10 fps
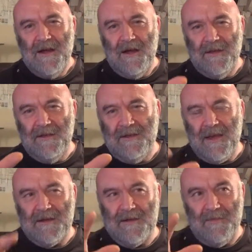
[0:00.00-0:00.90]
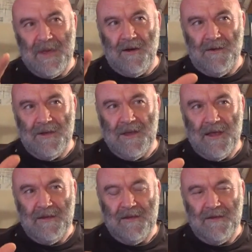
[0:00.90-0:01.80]
and tack the bit on the
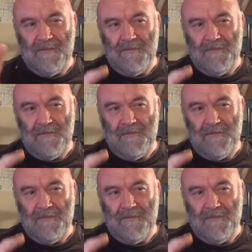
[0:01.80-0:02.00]
end